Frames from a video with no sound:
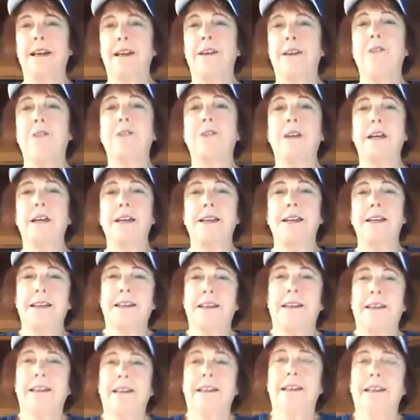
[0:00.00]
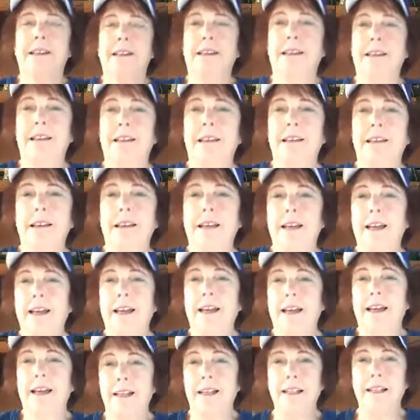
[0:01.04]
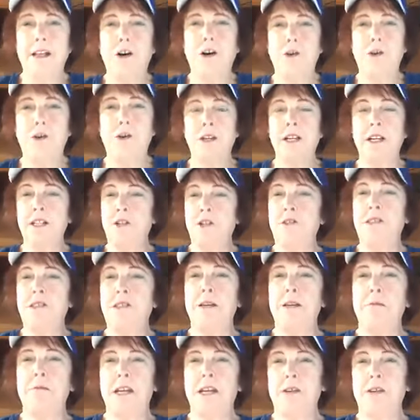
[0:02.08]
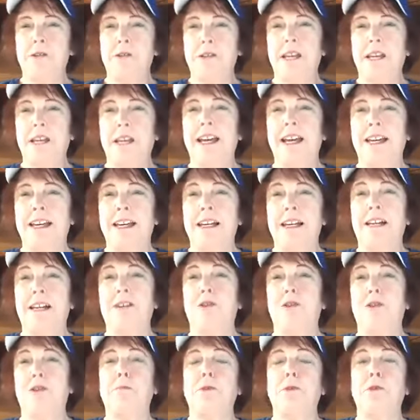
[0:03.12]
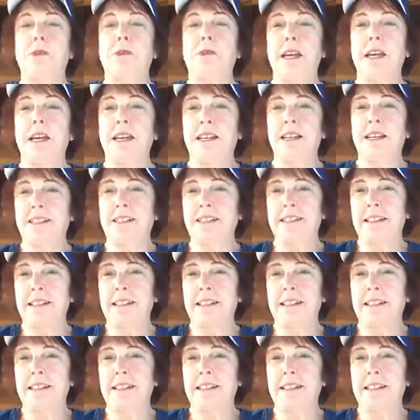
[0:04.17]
Okay. Hello, can you see me okay? I hope you can.